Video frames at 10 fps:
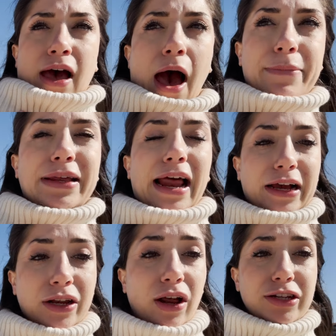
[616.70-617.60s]
I mean,
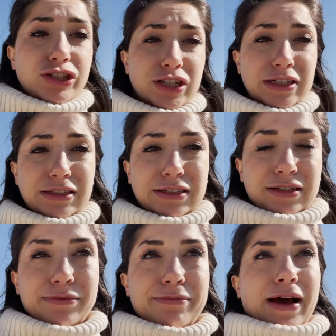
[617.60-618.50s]
acknowledge it,
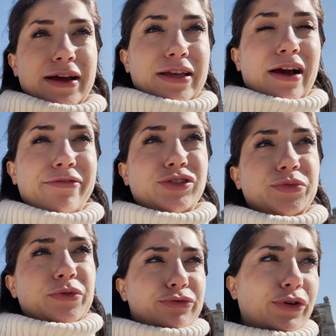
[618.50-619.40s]
but you have to
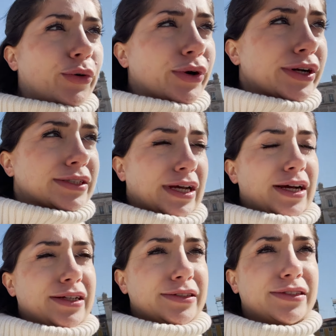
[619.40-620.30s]
move forward
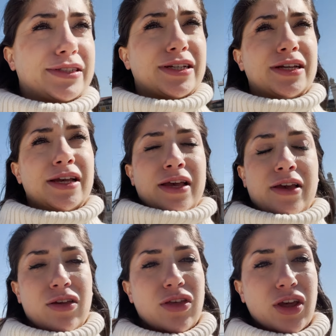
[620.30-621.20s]
and
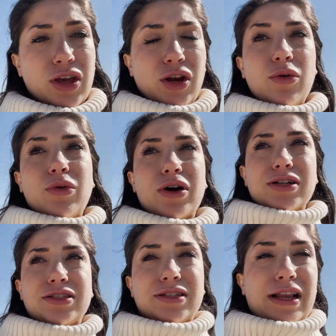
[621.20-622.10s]
think, you know
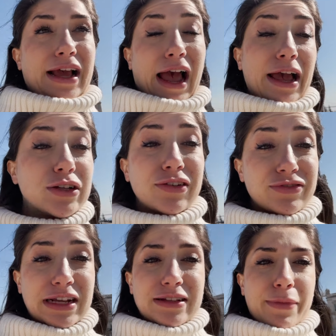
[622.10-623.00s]
what, like, I could have
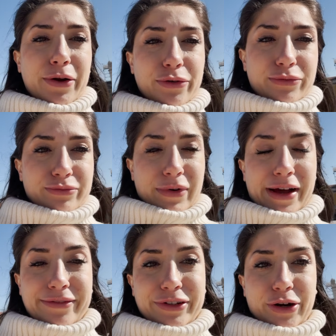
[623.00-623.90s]
stayed in my room
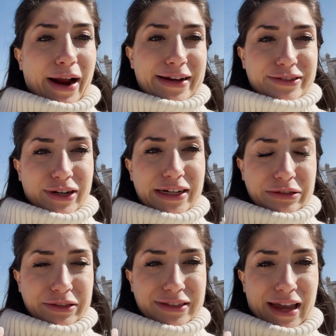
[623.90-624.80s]
and cried, right,
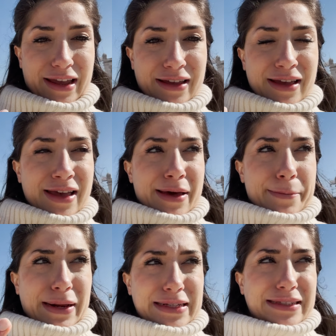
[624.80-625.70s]
all day,
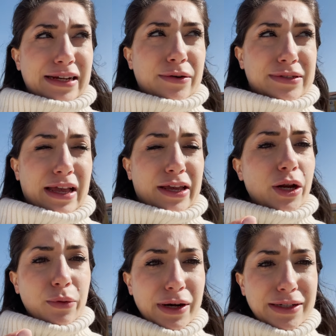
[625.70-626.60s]
but instead I was like, you
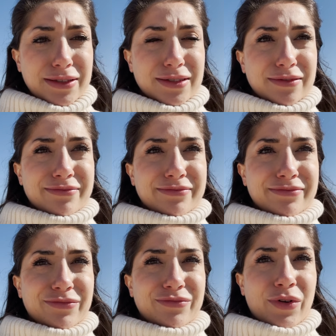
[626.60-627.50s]
know what,
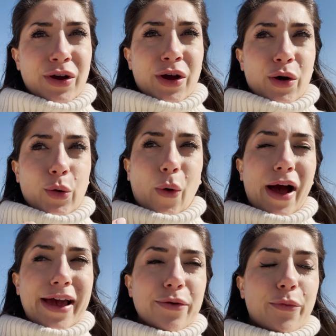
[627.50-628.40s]

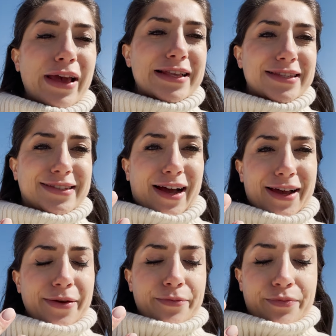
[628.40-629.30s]
why waste
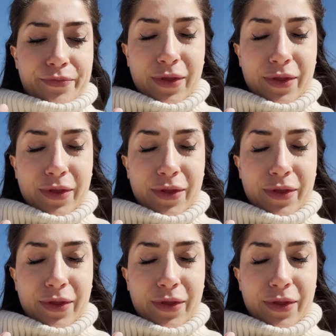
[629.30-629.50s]
time?